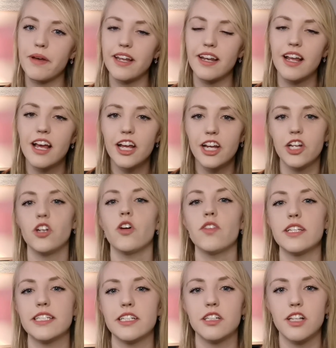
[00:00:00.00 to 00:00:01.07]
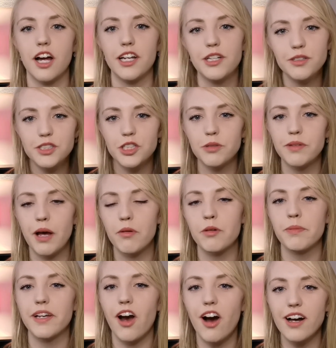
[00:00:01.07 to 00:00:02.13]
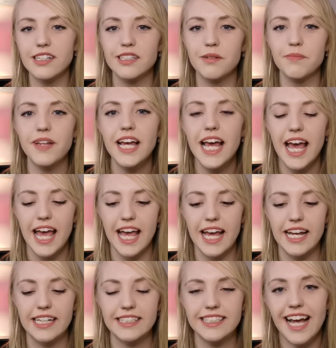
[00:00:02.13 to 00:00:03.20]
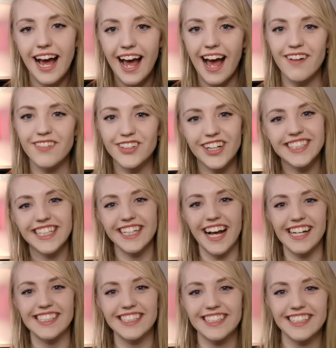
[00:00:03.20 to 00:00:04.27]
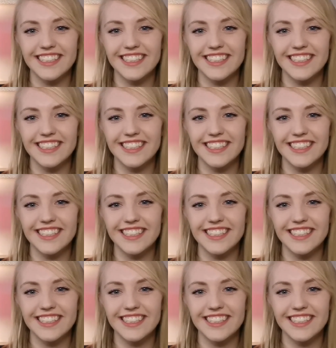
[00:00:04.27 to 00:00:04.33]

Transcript: it. You know the deal on YouTube. That would be awesome. And yeah, have a great day, guys.